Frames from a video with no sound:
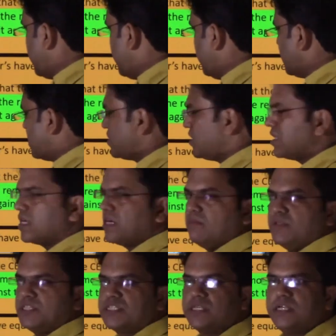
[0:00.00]
election
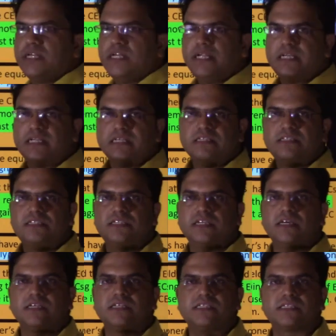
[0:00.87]
commissioner, it is
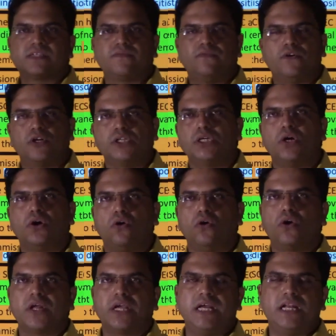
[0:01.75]
just for the
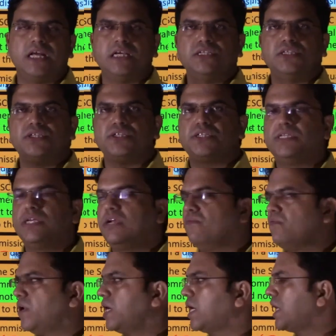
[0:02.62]

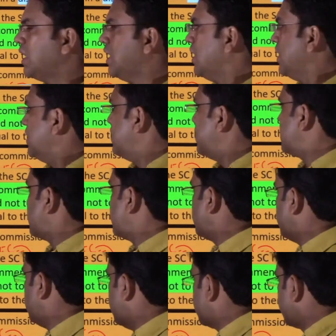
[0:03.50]
organizational work that
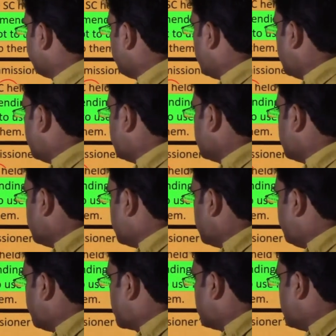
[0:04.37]
this word,
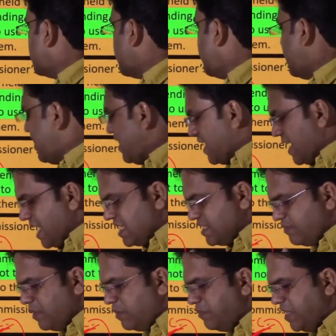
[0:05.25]
because he
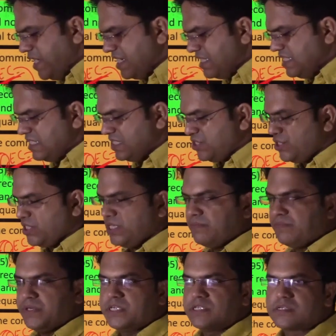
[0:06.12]
has been made this
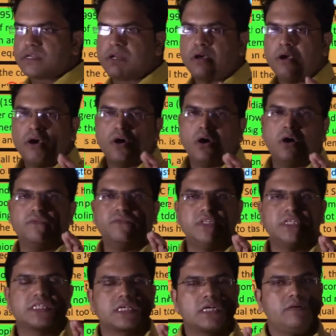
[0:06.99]
chairperson
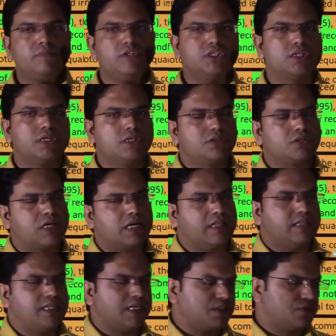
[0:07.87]
of this commissions,
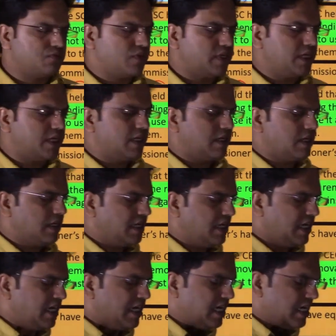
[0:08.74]
and that's why
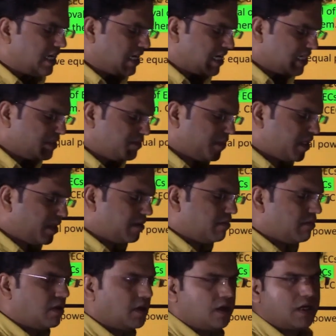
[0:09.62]
he has
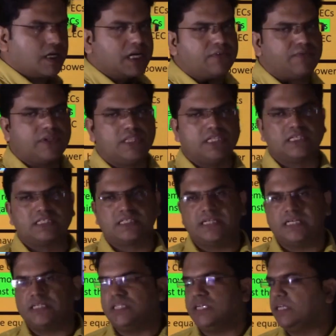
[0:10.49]
been uh, given this
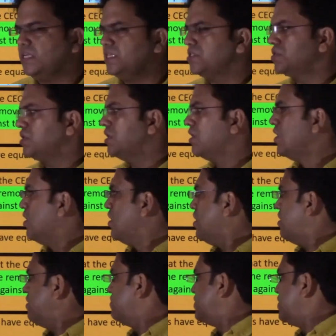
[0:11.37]
designation
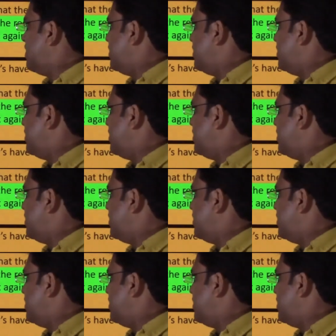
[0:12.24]
of